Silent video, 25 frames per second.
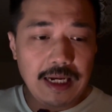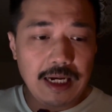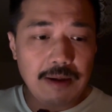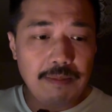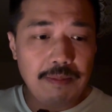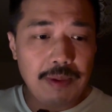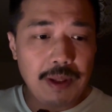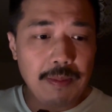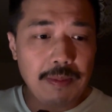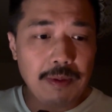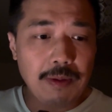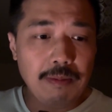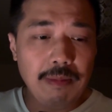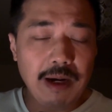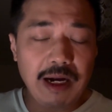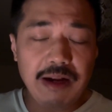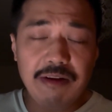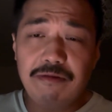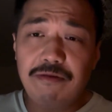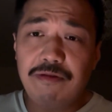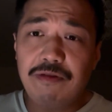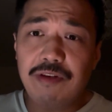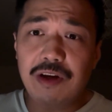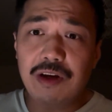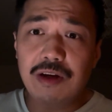People
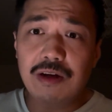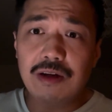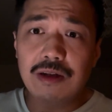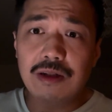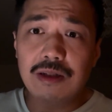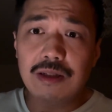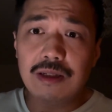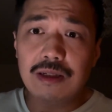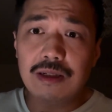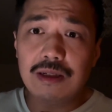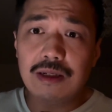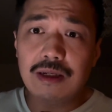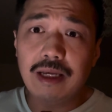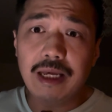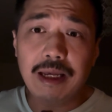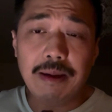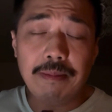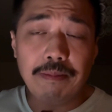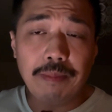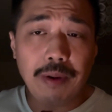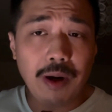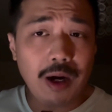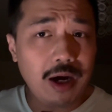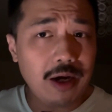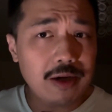might feel
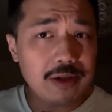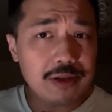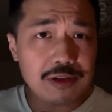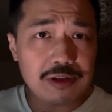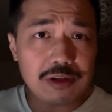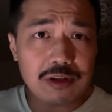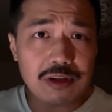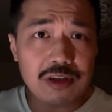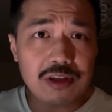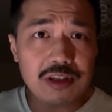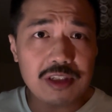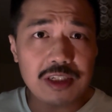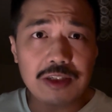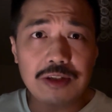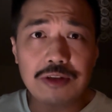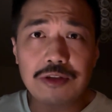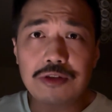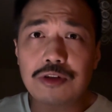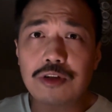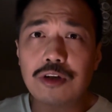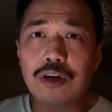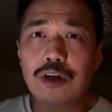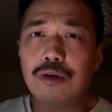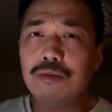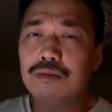imposter
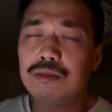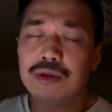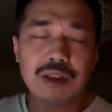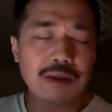syndrome,